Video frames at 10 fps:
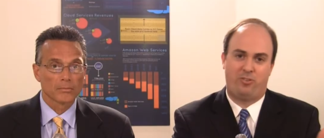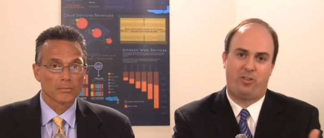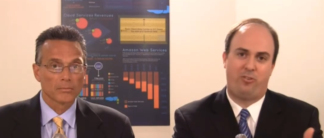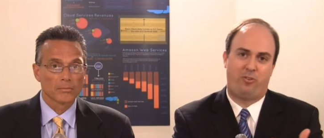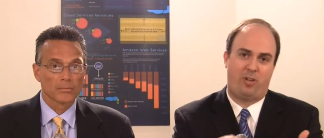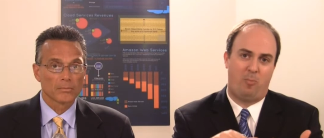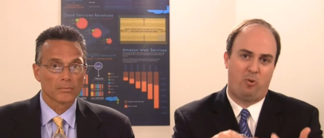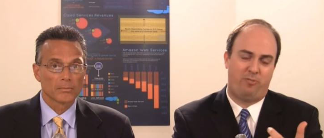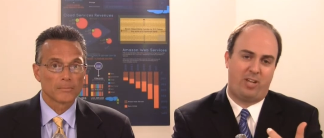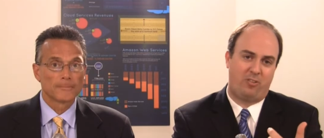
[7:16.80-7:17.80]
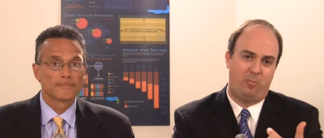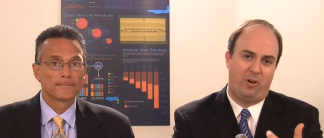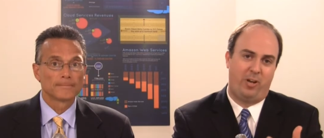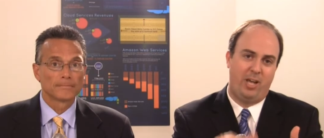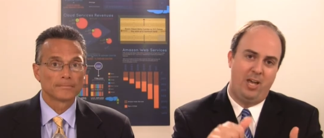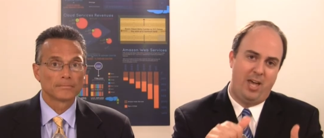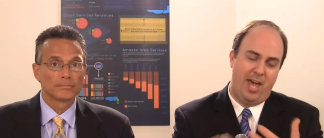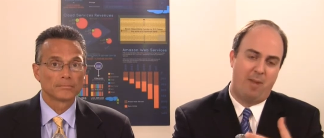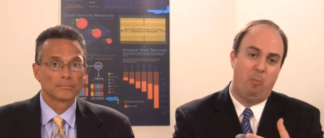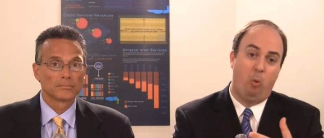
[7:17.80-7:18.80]
Speaker 1: Because there's a lot more flexibility
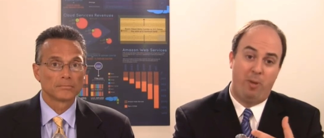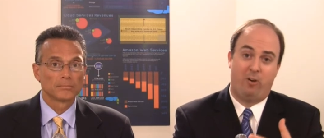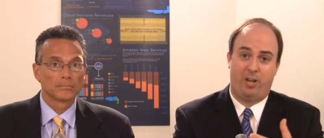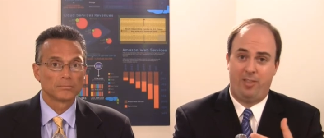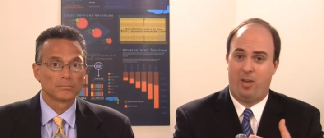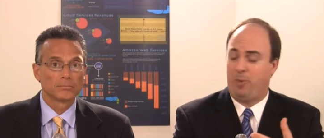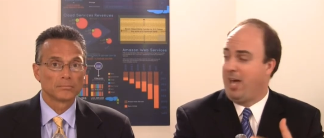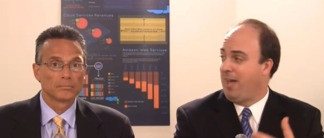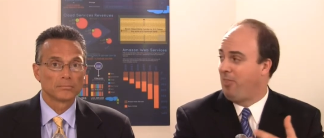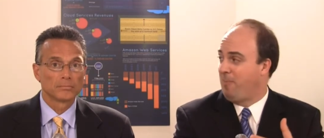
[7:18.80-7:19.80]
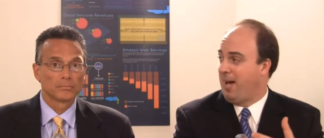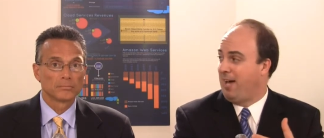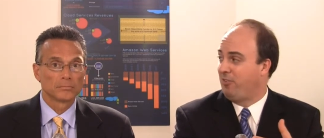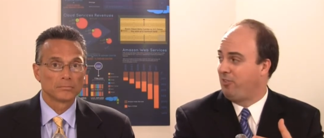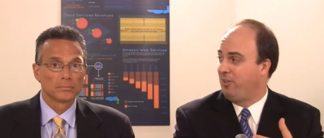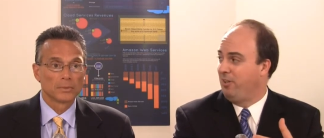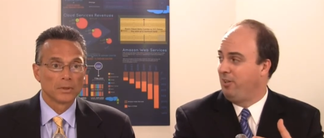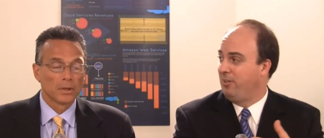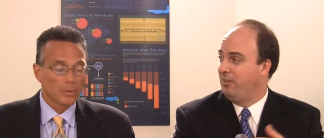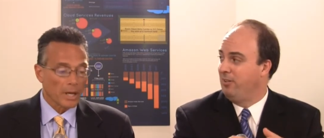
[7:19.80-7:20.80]
and mobility than we had in the past.
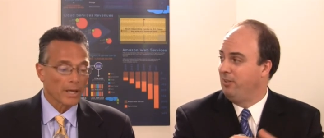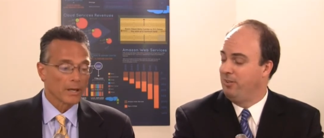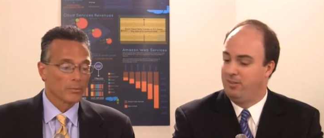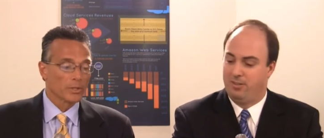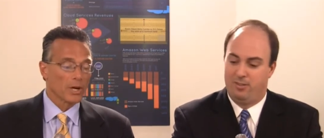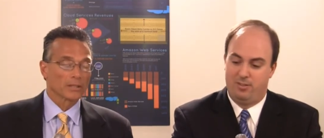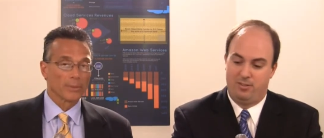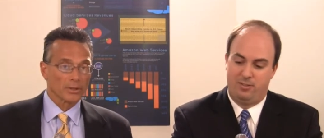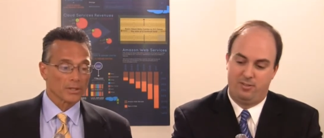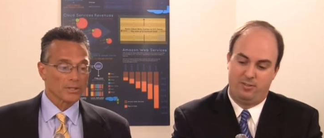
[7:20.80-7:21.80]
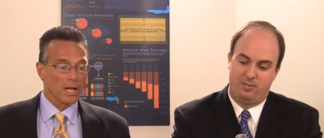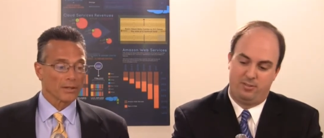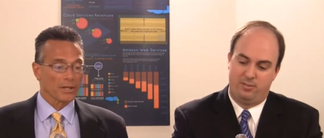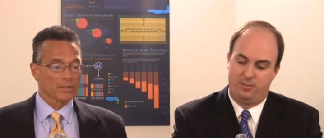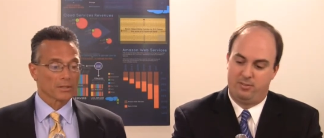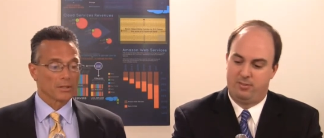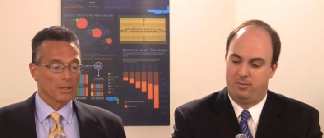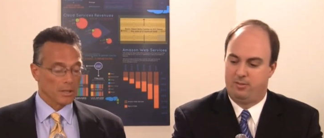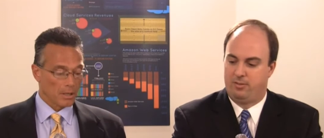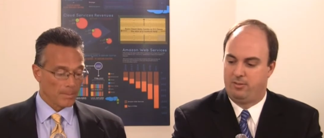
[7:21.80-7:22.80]
Speaker 2: Okay, and we talked about
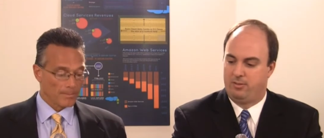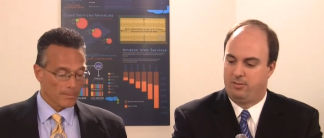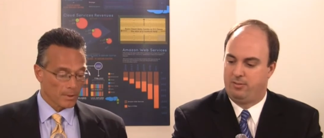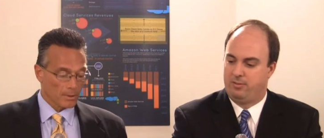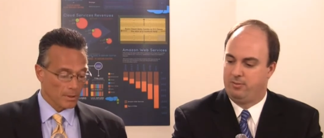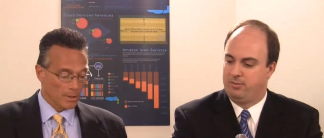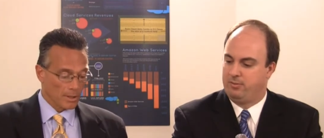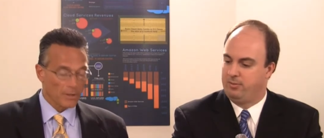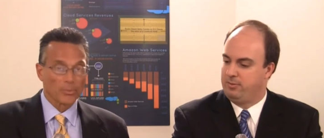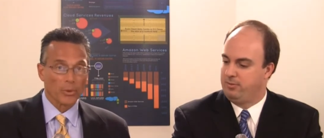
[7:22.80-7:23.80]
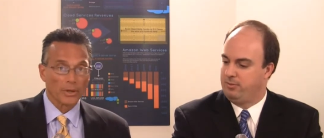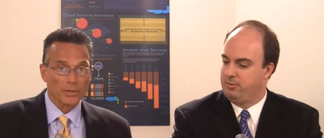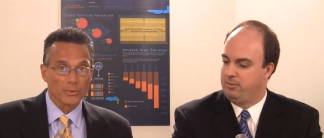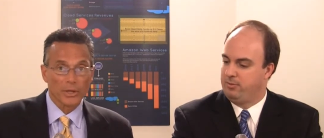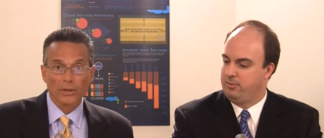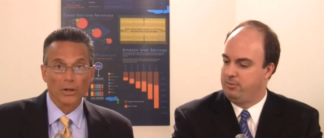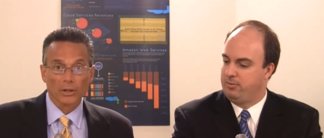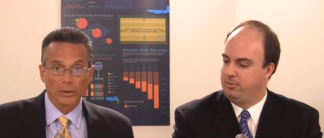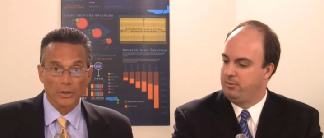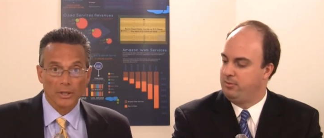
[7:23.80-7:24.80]
consolidation. Um, another point is we can all
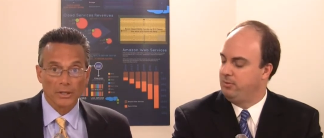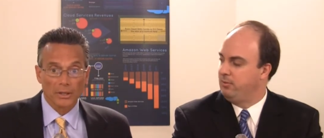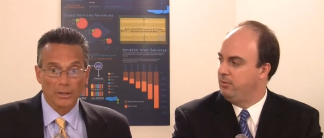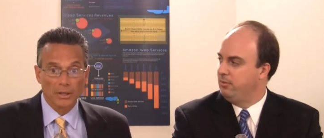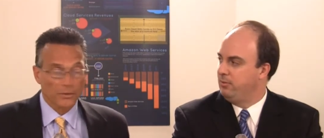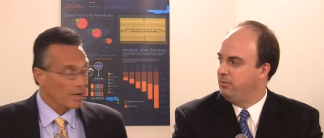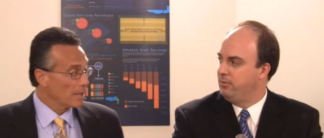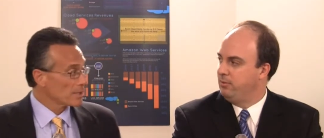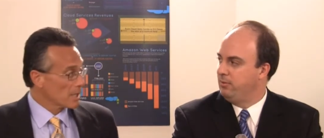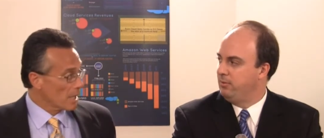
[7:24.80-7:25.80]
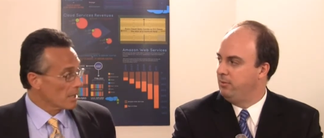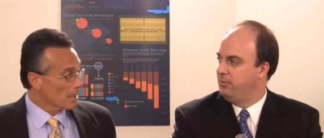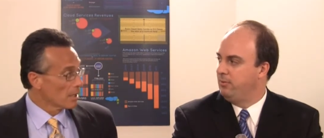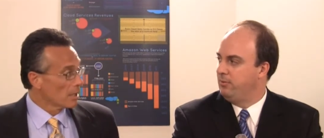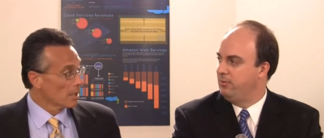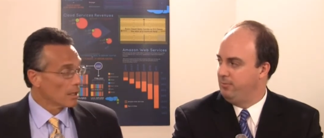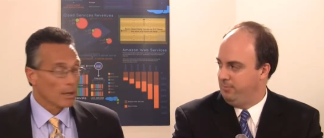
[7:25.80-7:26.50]
agree that Ethernet is king. Uh,